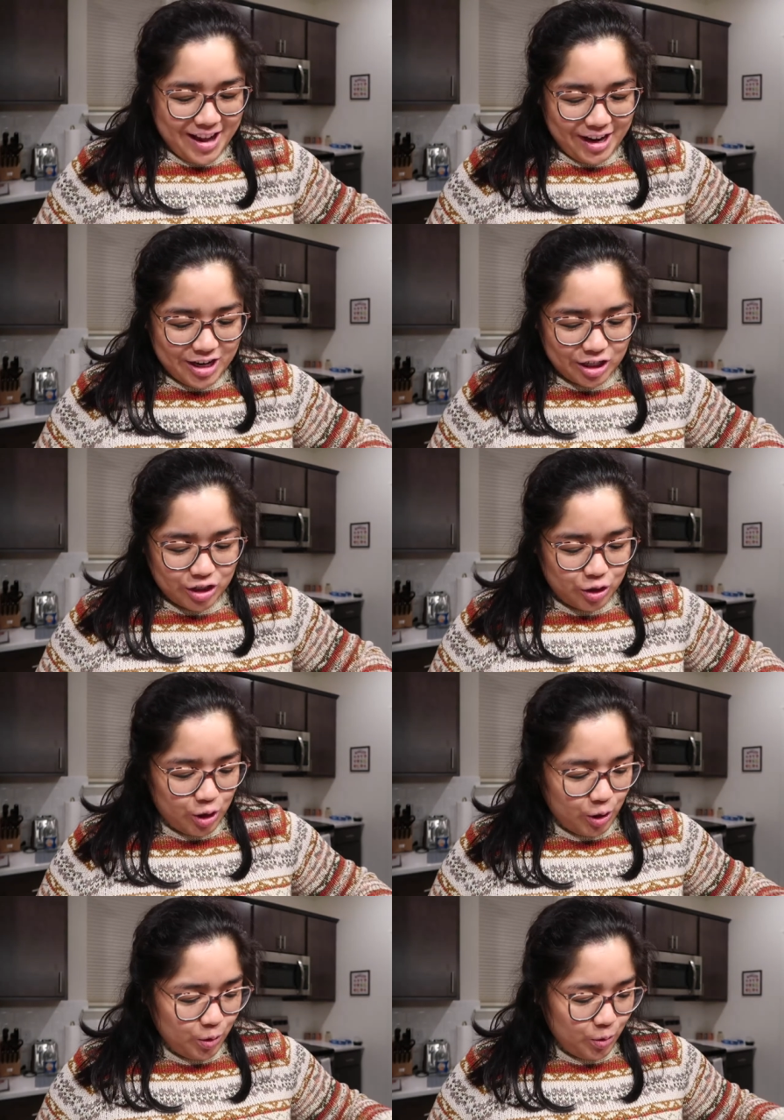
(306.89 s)
I got
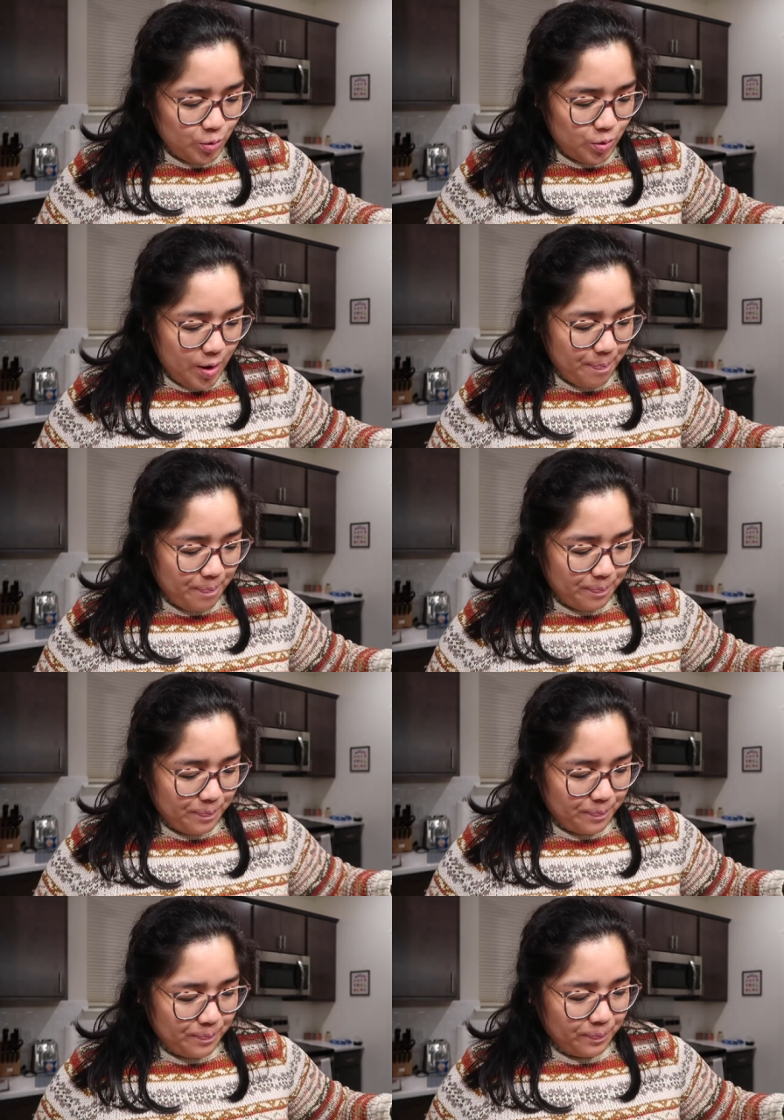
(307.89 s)
two
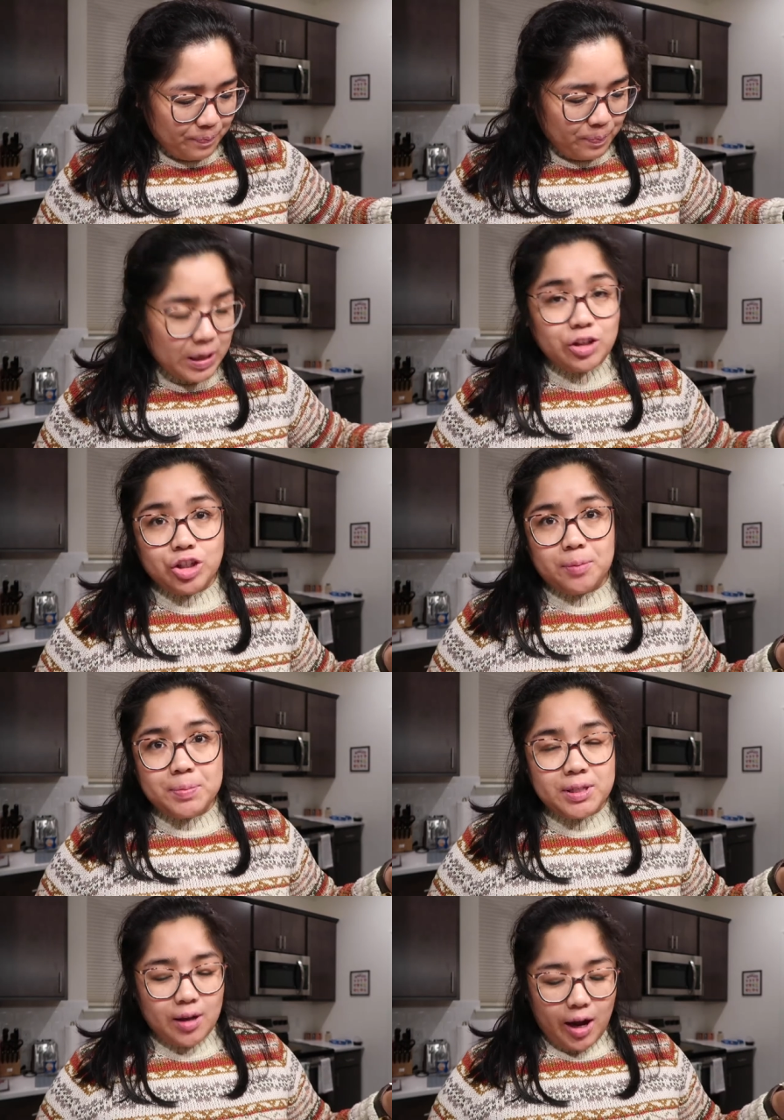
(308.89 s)
pita
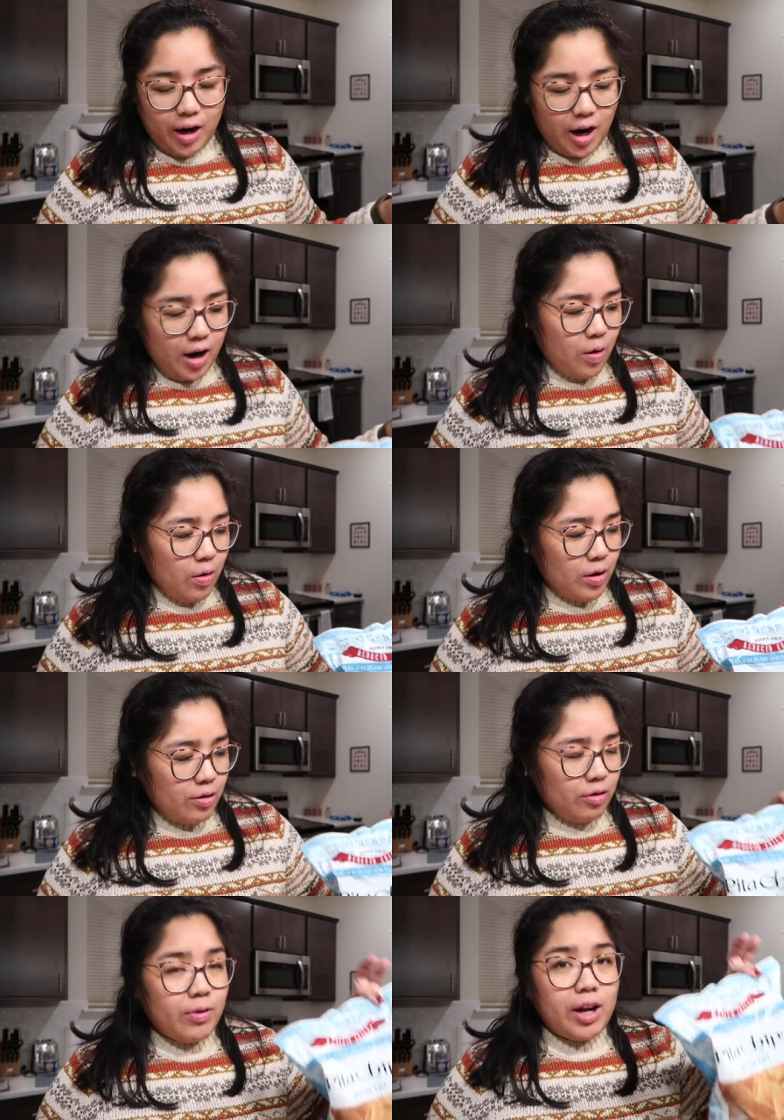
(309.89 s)
chips. I got
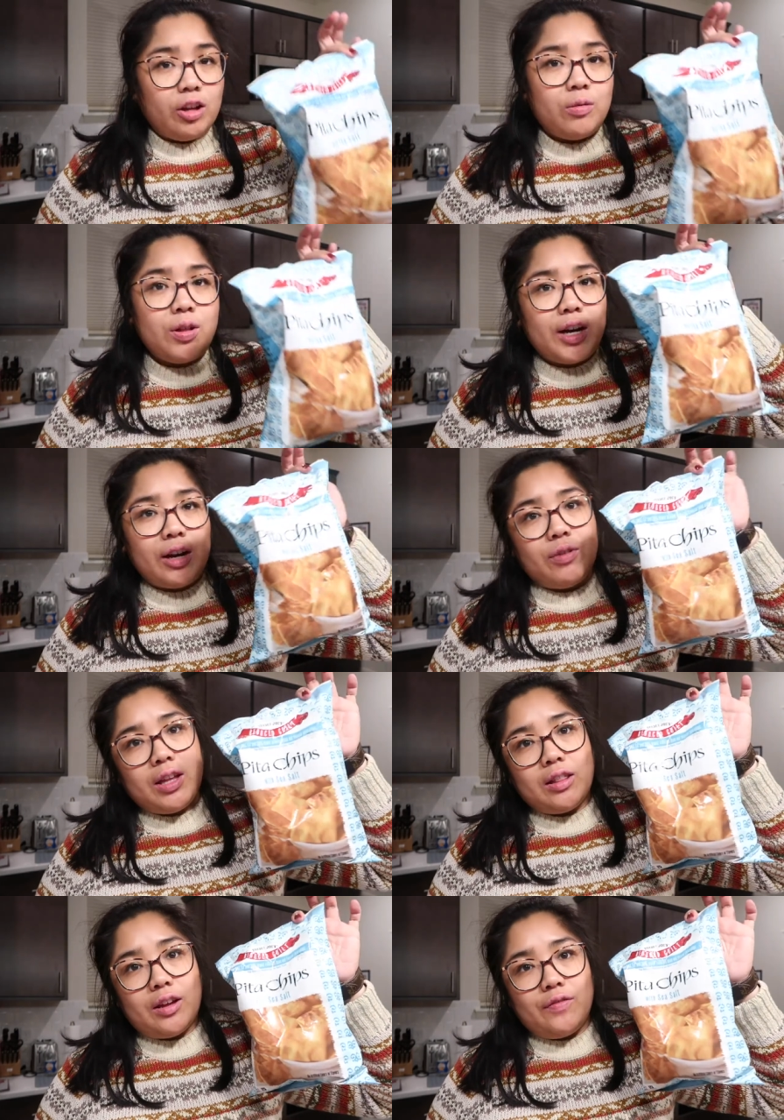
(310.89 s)
the regular one that I
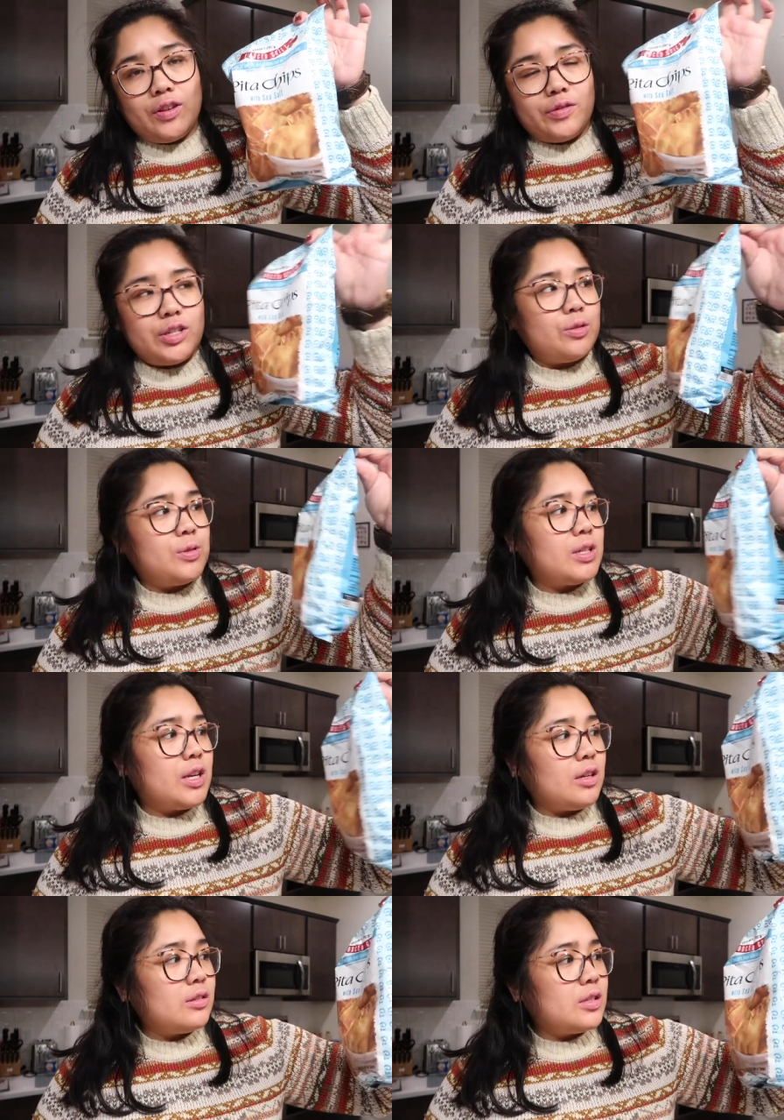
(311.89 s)
really love, the reduced
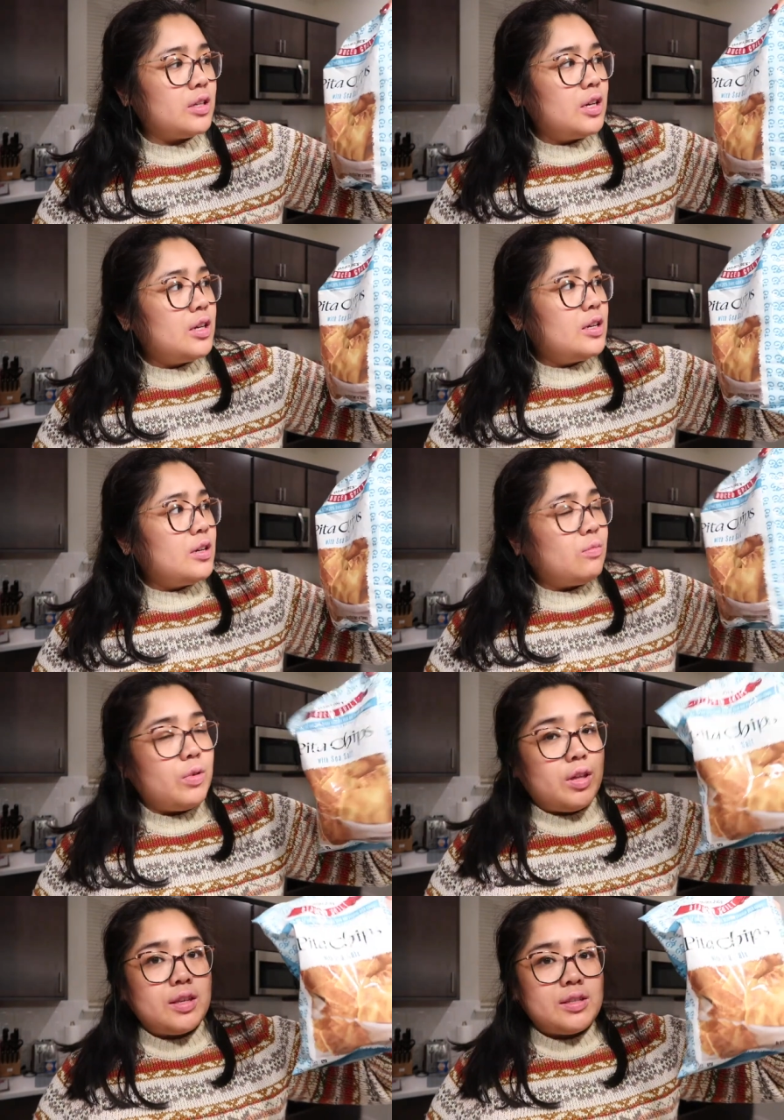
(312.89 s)
guilt
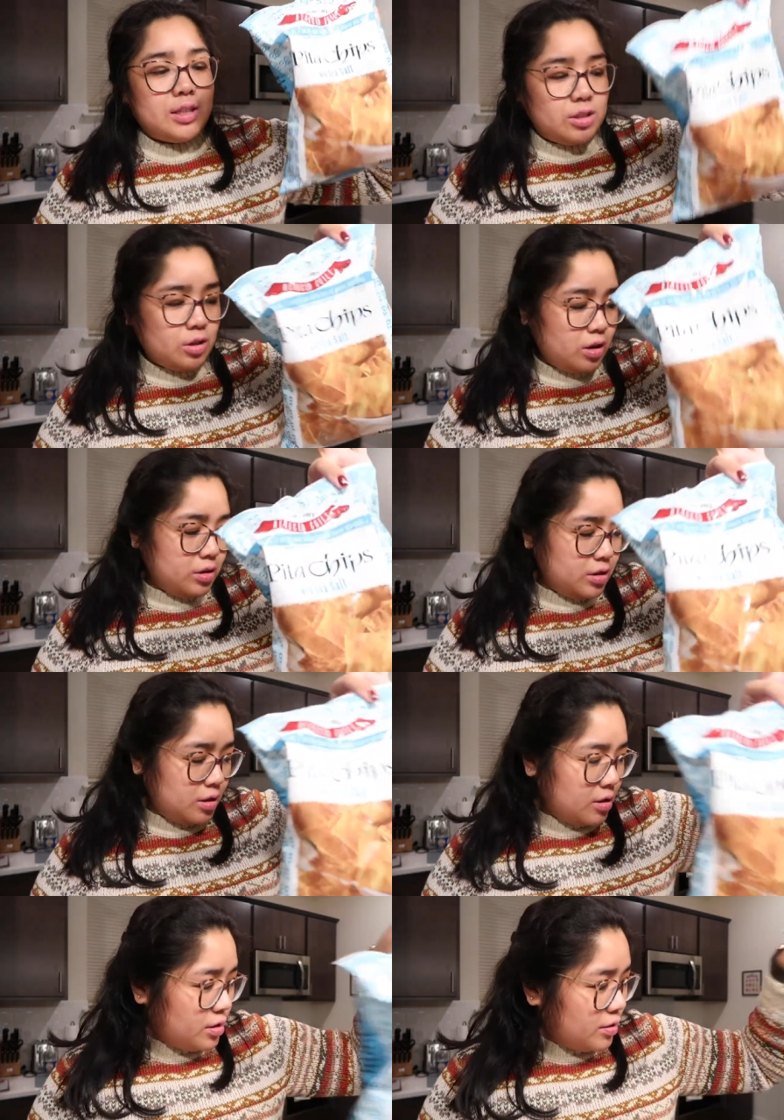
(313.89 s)
with sea salt
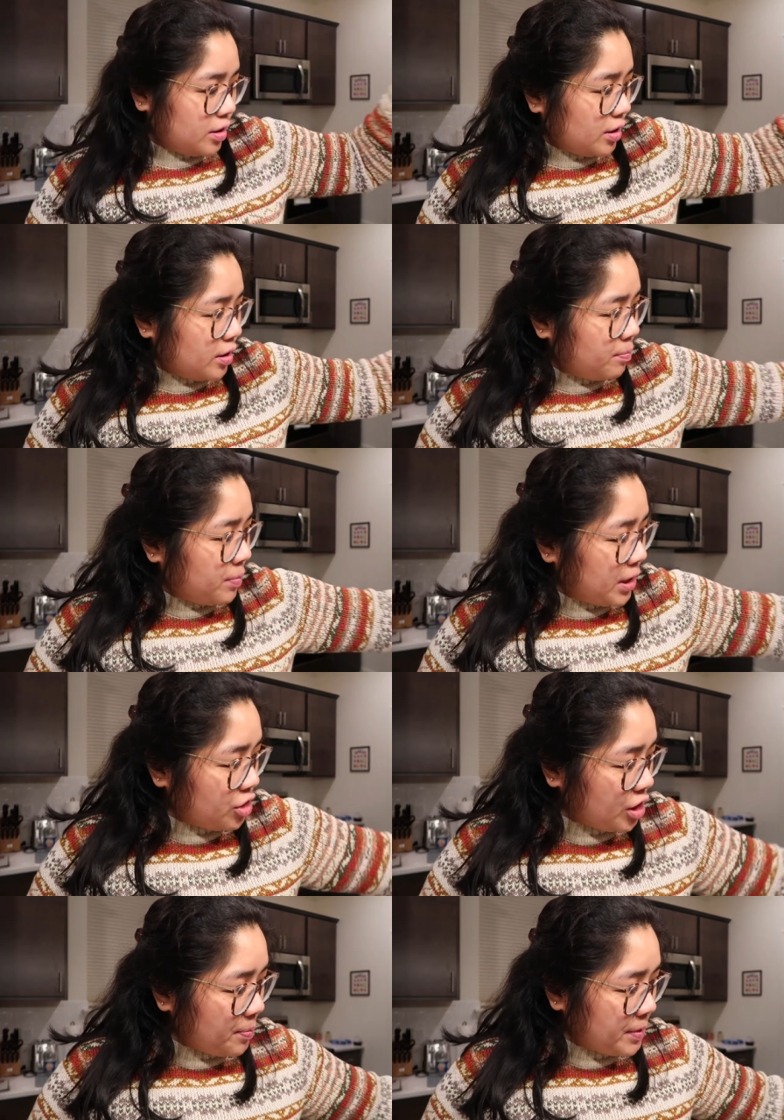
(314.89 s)
pita
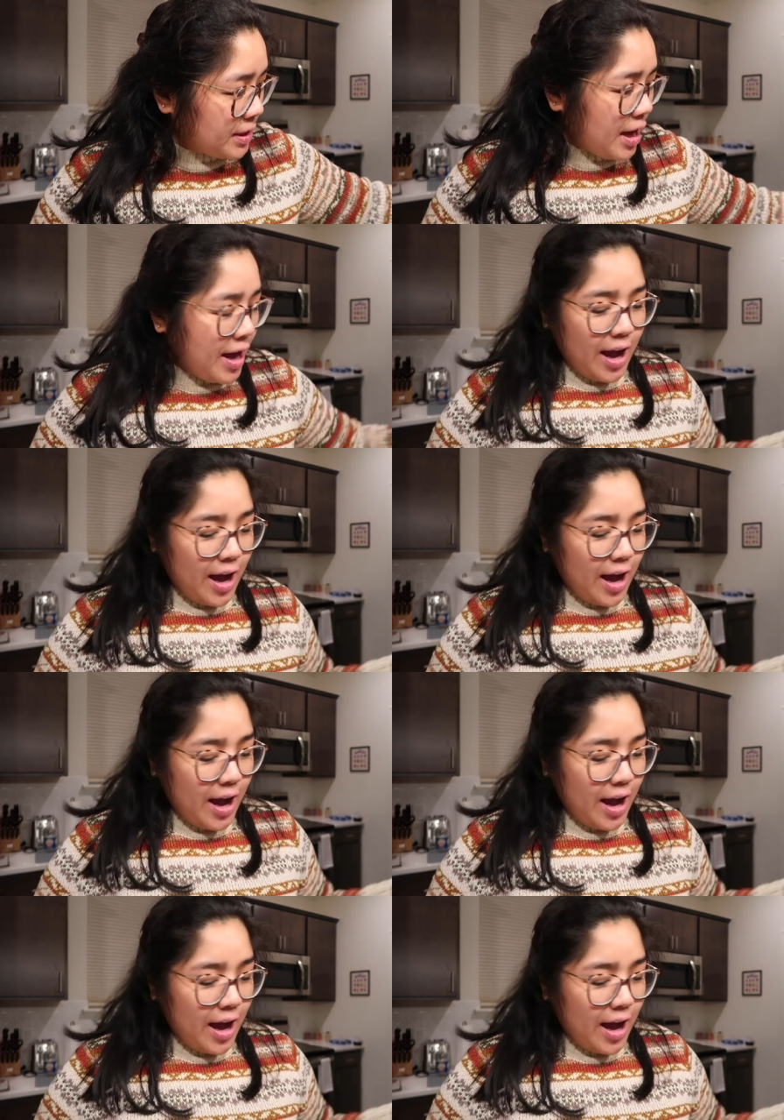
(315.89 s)
chips.